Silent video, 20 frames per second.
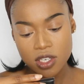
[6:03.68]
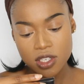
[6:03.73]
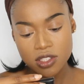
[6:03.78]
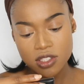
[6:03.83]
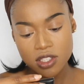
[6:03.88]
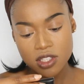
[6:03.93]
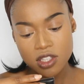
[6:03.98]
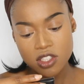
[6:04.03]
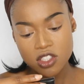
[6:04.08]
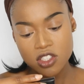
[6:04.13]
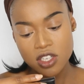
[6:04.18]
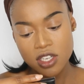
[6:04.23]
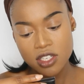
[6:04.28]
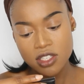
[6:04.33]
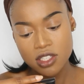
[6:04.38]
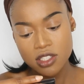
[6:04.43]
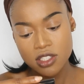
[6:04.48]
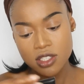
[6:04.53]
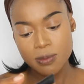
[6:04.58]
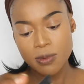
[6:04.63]
is in the
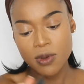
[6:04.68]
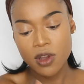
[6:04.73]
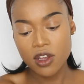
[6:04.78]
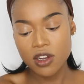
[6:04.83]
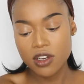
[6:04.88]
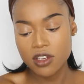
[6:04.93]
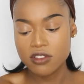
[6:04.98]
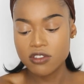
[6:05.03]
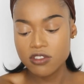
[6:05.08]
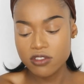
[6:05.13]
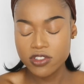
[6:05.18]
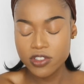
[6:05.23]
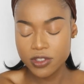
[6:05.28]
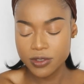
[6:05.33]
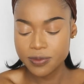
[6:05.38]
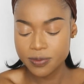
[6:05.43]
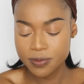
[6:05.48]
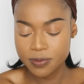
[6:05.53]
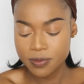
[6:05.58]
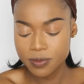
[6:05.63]
shade Deep Olive,
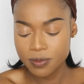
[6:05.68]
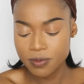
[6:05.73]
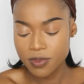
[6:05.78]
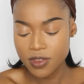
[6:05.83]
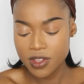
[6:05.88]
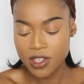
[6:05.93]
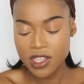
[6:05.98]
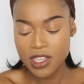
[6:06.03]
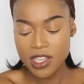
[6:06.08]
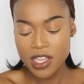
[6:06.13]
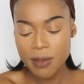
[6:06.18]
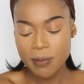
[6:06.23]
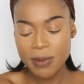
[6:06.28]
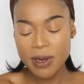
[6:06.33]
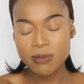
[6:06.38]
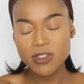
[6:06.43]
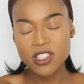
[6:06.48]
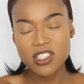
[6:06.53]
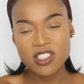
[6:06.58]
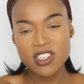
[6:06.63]
but
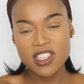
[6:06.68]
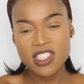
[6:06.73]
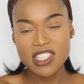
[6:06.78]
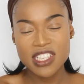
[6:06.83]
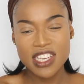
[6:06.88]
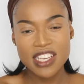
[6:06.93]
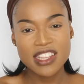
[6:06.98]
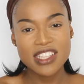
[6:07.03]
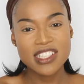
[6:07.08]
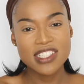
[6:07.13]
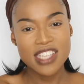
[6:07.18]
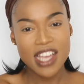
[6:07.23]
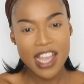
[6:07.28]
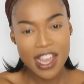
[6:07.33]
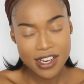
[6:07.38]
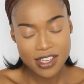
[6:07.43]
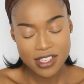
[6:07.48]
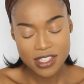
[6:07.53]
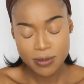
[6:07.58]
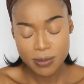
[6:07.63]
I'm just going to take the
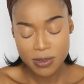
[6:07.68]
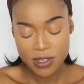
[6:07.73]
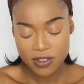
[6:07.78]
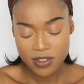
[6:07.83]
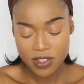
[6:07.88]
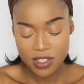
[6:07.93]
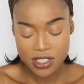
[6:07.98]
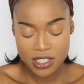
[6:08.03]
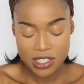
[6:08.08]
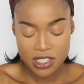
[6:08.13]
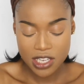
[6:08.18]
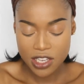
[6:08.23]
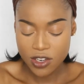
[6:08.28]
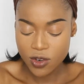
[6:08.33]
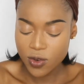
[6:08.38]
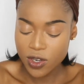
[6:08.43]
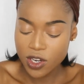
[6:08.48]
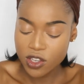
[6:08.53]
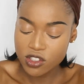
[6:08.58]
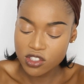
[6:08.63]
tiniest bit of this. I don't
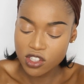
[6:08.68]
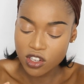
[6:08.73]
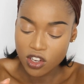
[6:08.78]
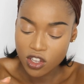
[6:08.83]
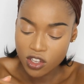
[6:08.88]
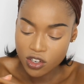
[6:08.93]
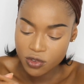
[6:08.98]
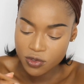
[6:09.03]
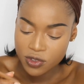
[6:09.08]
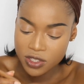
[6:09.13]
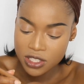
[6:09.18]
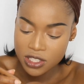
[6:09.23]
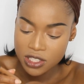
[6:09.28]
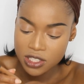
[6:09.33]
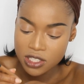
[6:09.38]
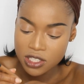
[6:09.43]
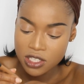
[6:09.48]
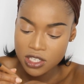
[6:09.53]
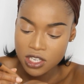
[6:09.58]
want to use a lot of it